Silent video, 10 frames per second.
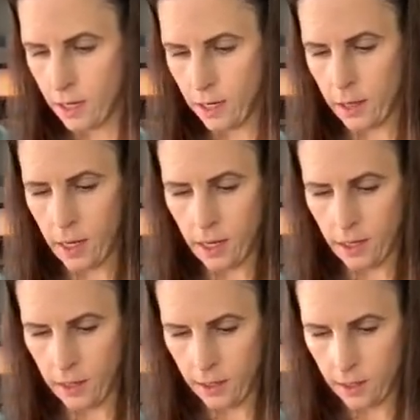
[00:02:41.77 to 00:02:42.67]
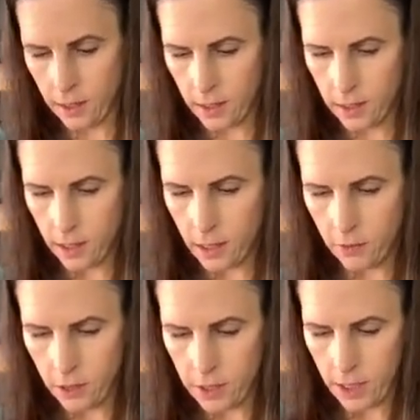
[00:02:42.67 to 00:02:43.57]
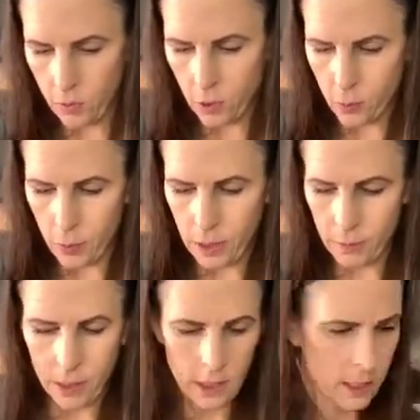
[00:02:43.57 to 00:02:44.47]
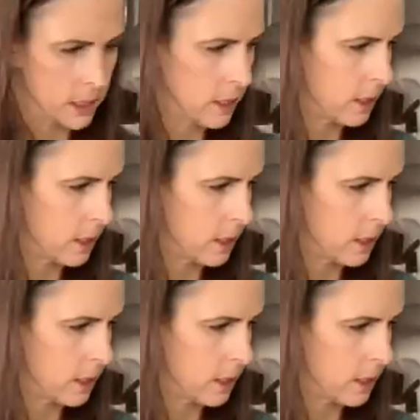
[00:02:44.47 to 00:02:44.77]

And then inside of our sandwich bread mix,